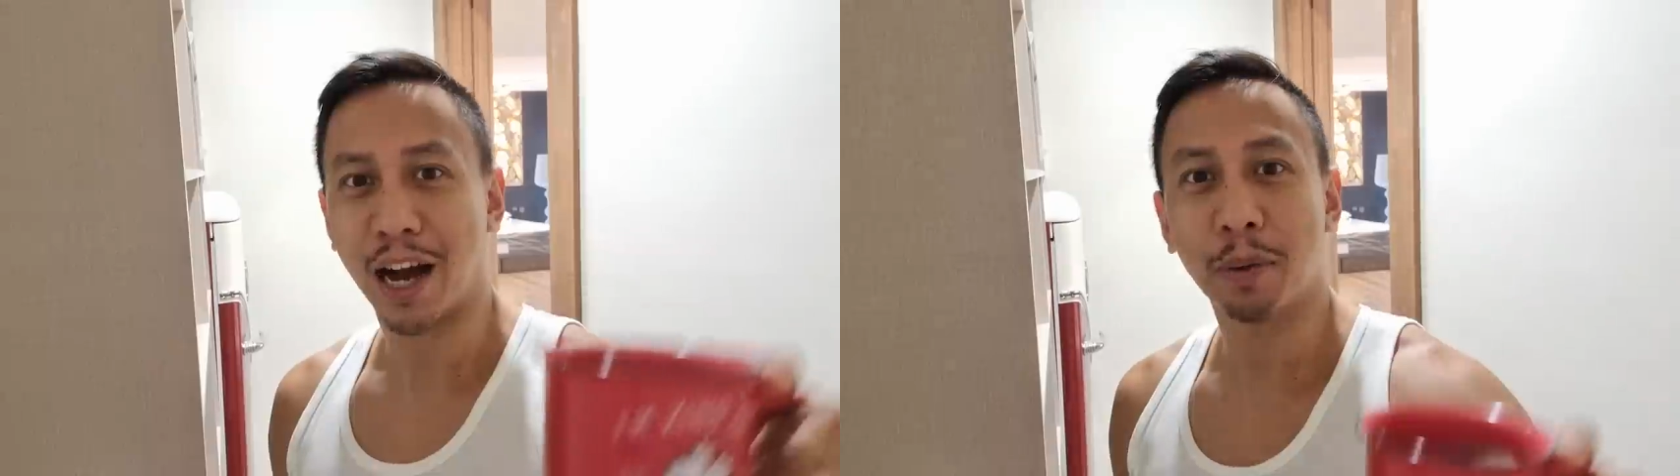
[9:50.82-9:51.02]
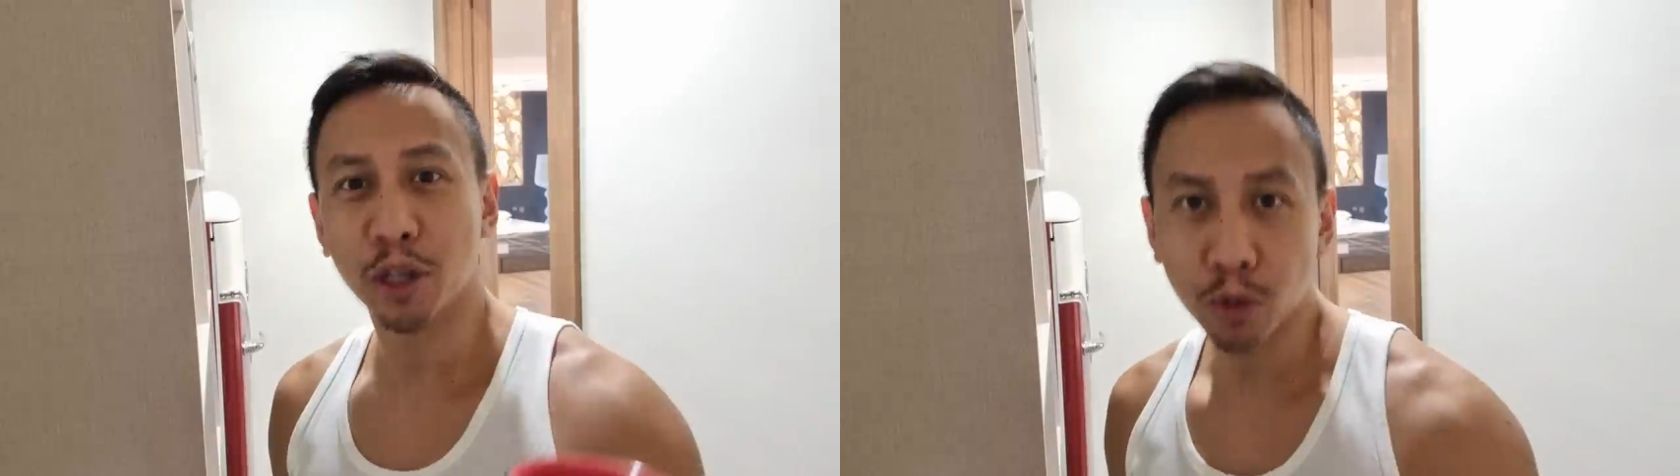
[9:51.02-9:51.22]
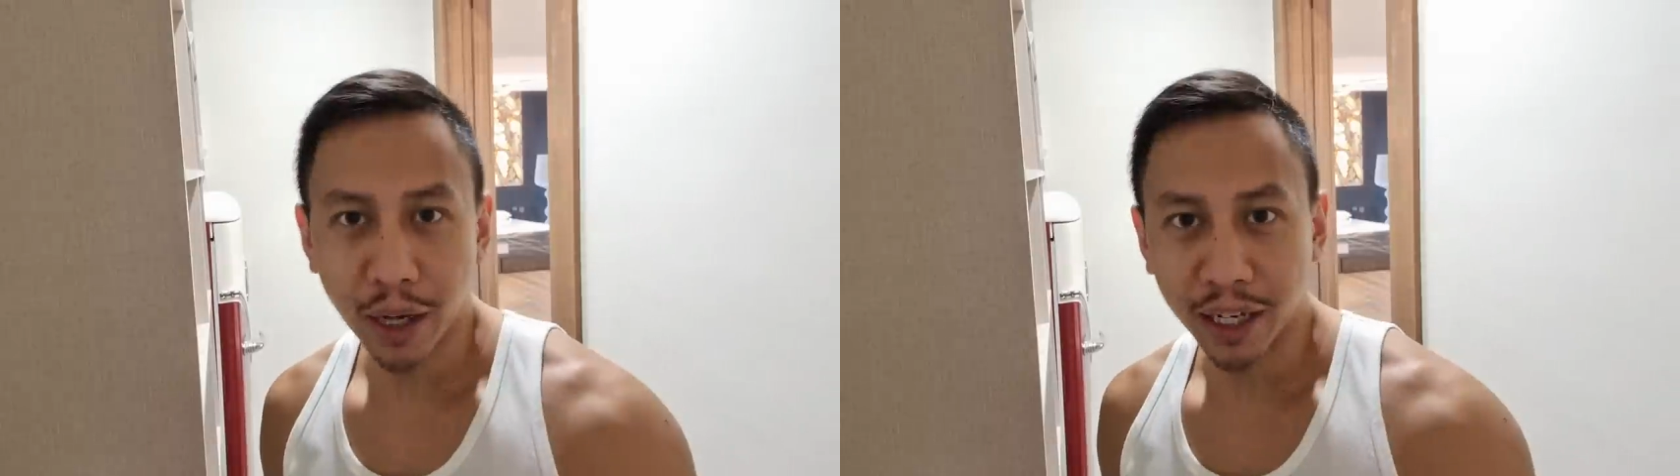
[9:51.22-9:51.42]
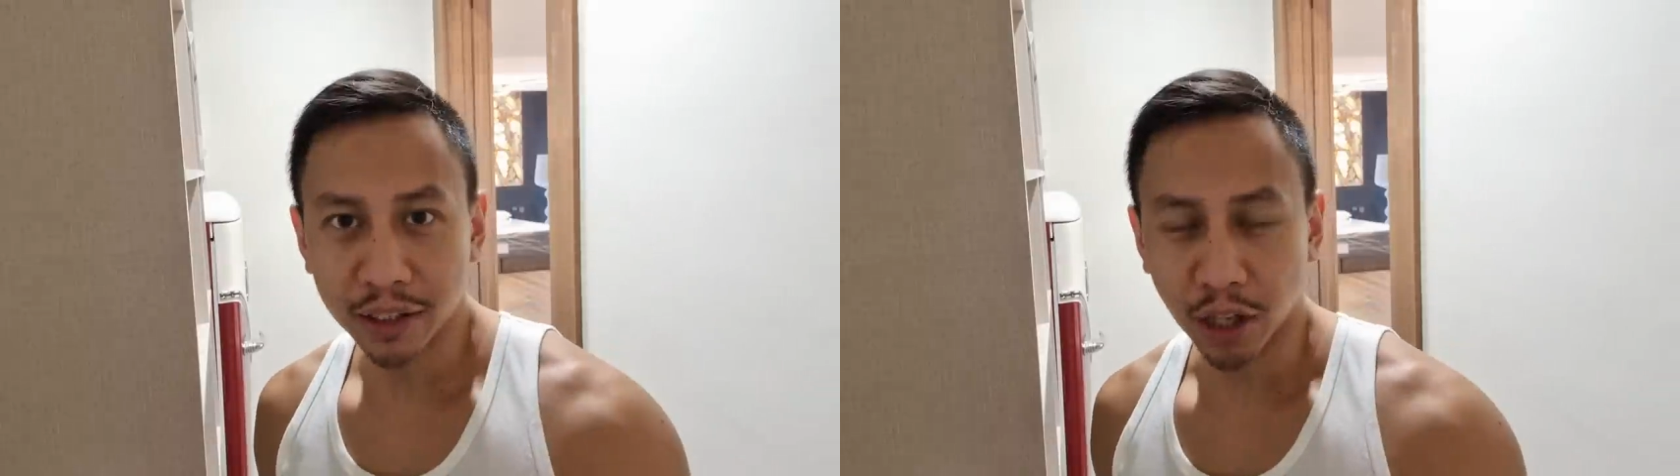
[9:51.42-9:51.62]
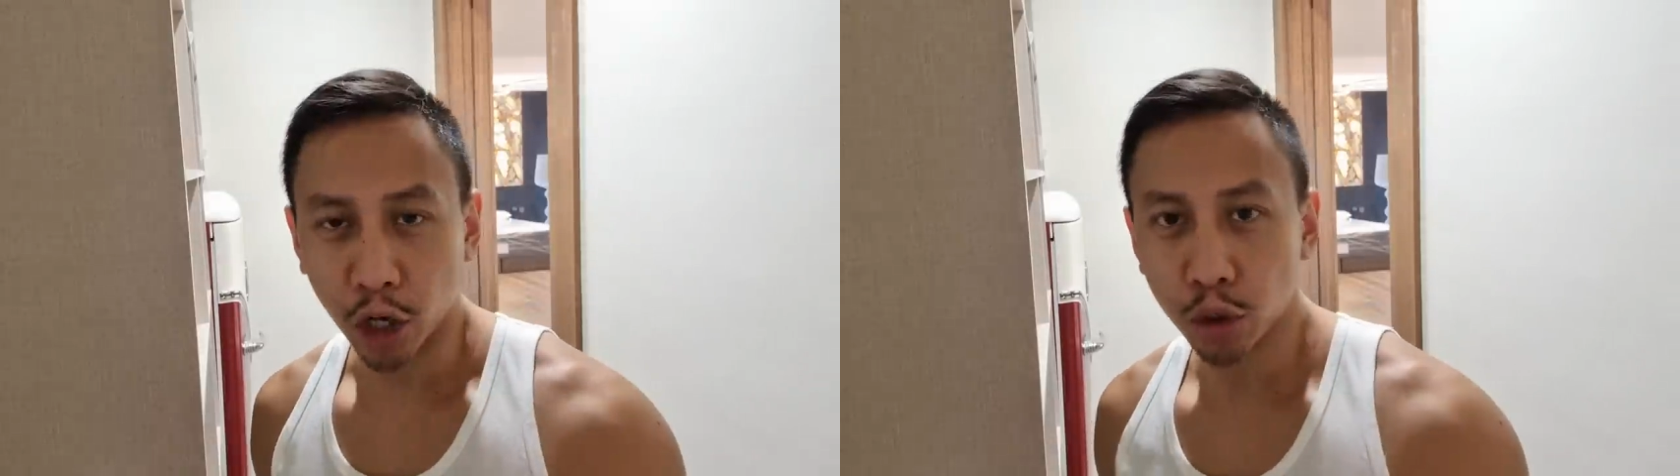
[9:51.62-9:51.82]
How about you
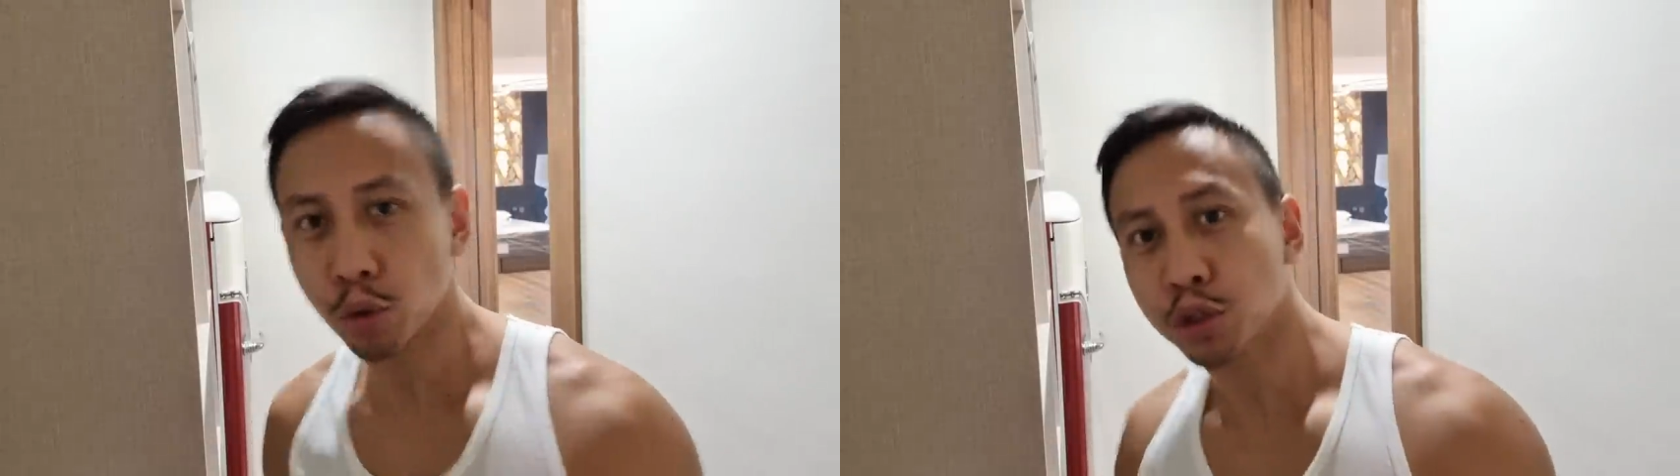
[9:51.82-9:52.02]
guys? Are you